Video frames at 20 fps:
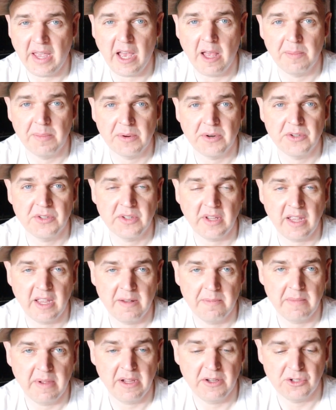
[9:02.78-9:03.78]
calipers
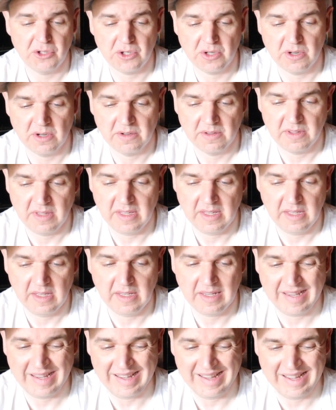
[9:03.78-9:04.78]
and measure the